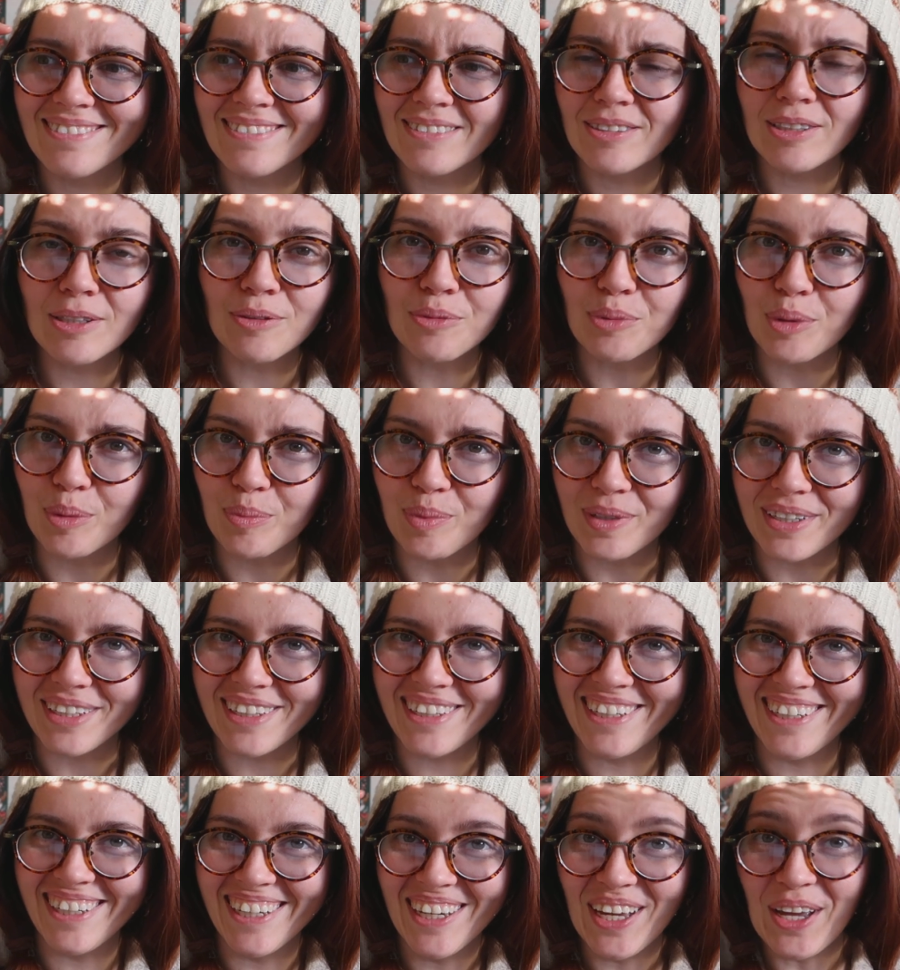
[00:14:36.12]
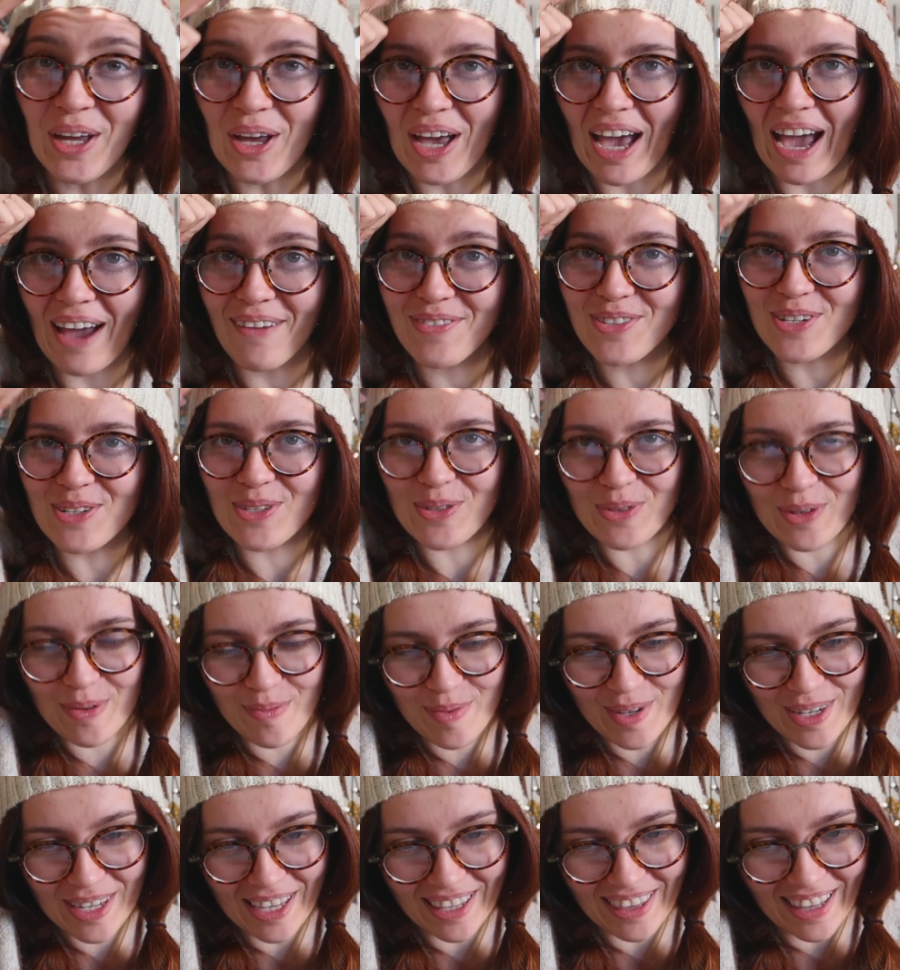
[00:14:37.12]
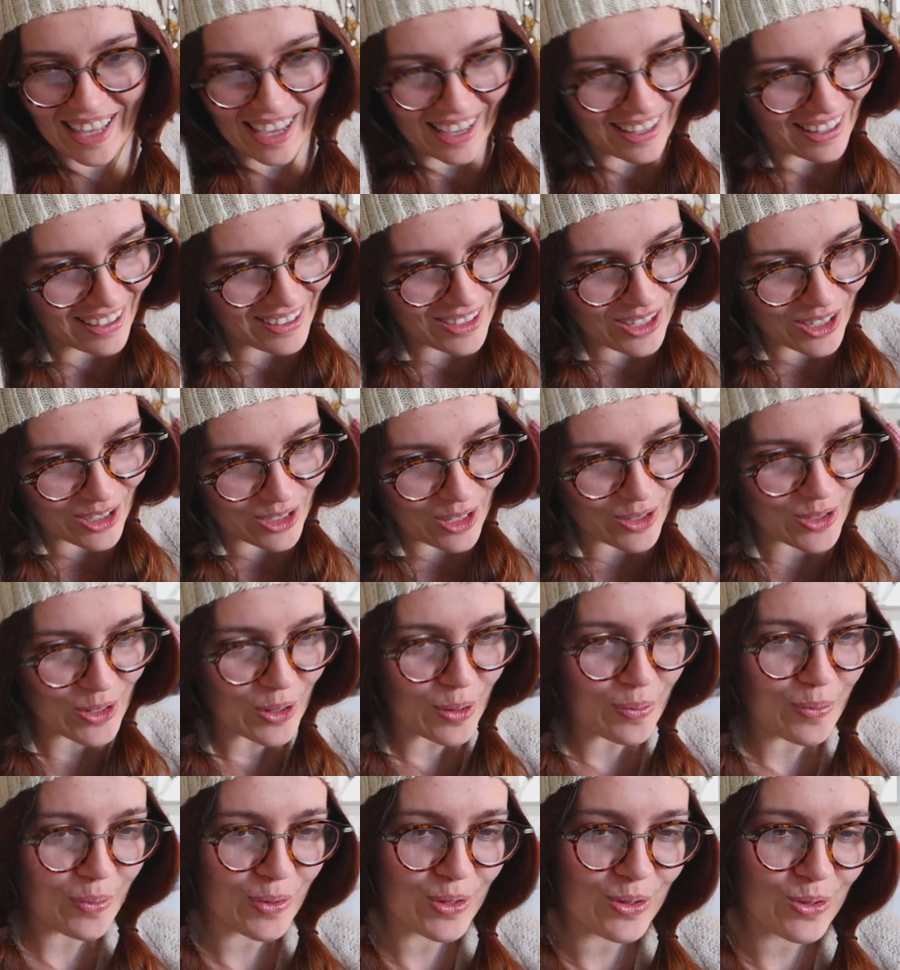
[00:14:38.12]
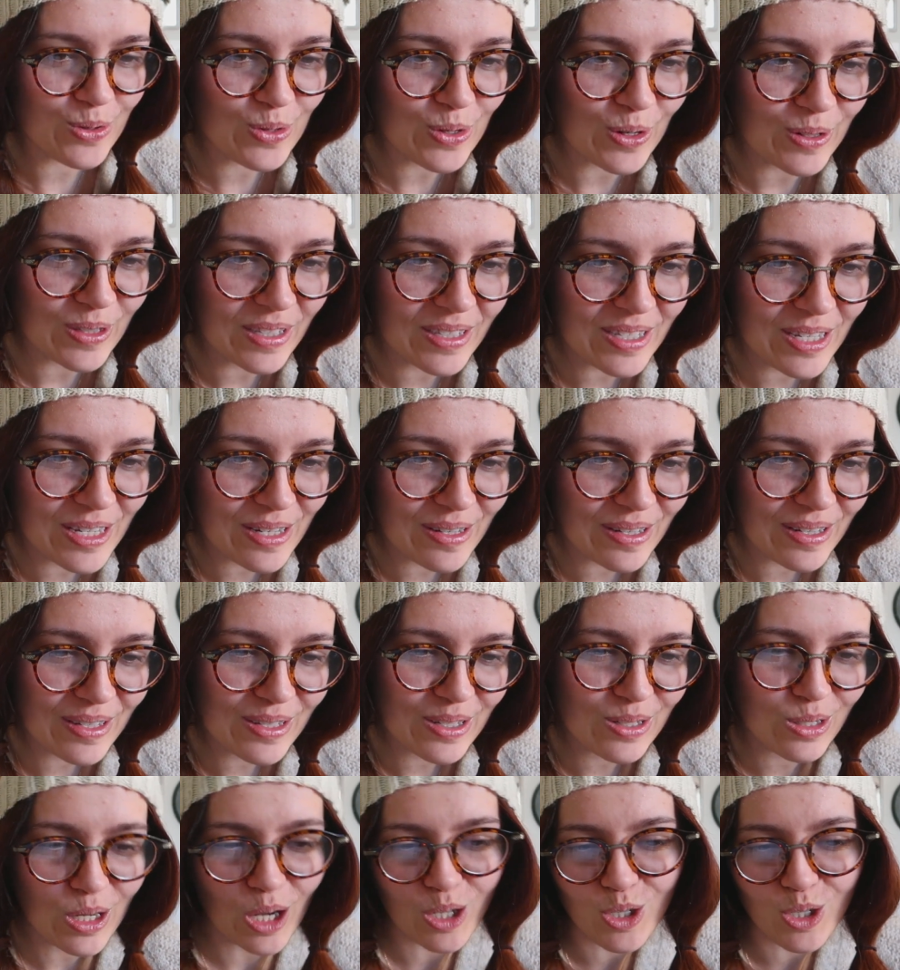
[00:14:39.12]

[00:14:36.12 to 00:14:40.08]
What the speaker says: The ribbing. After the ribbing and near the top when you start the decreases.